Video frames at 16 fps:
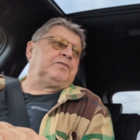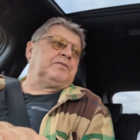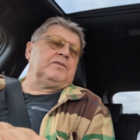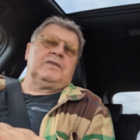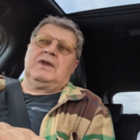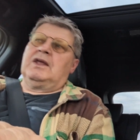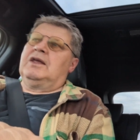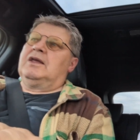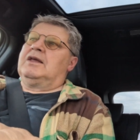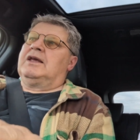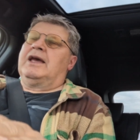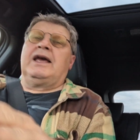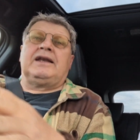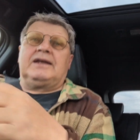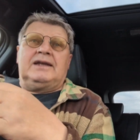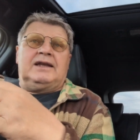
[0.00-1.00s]
Mm.
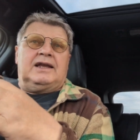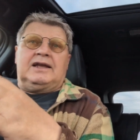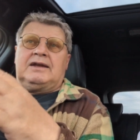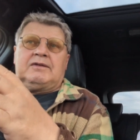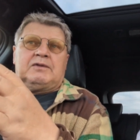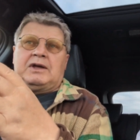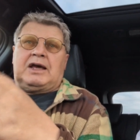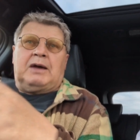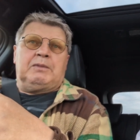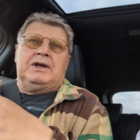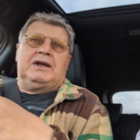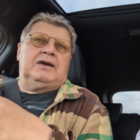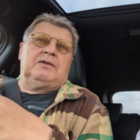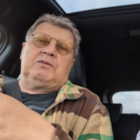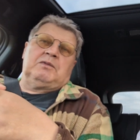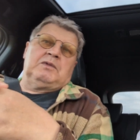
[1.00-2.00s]
It, I
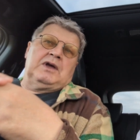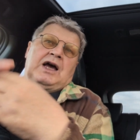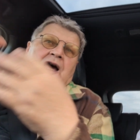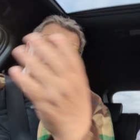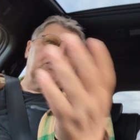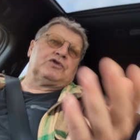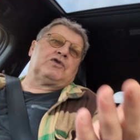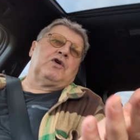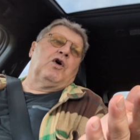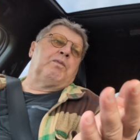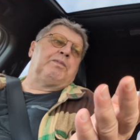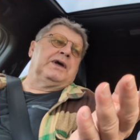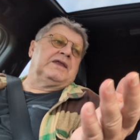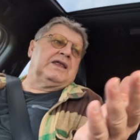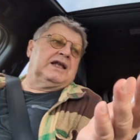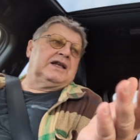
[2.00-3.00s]
mean, I was
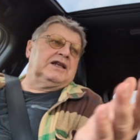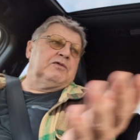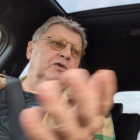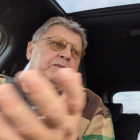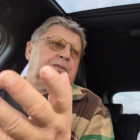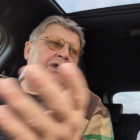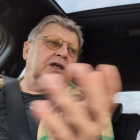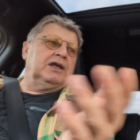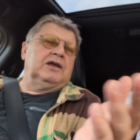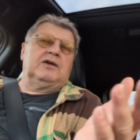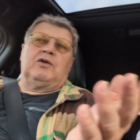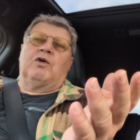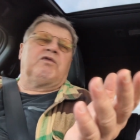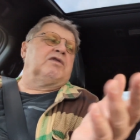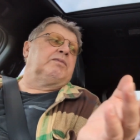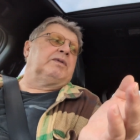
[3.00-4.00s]
hoping that it would be
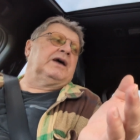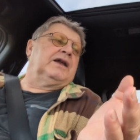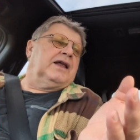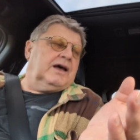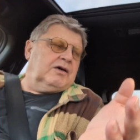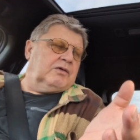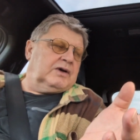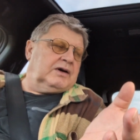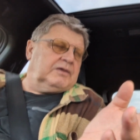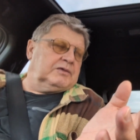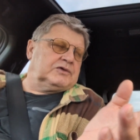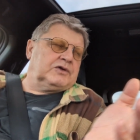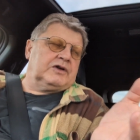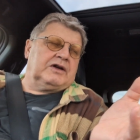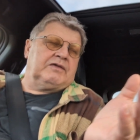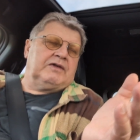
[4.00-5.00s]
over by now. I
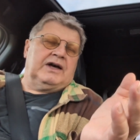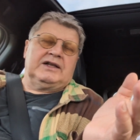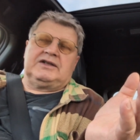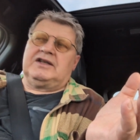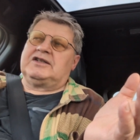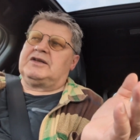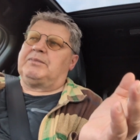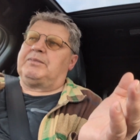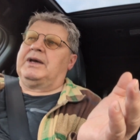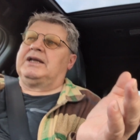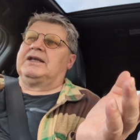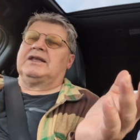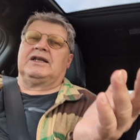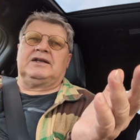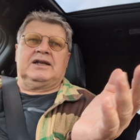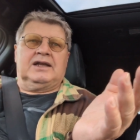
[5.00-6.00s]
was sort of
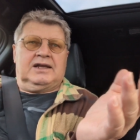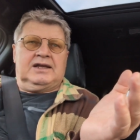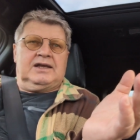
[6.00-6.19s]
anticipating that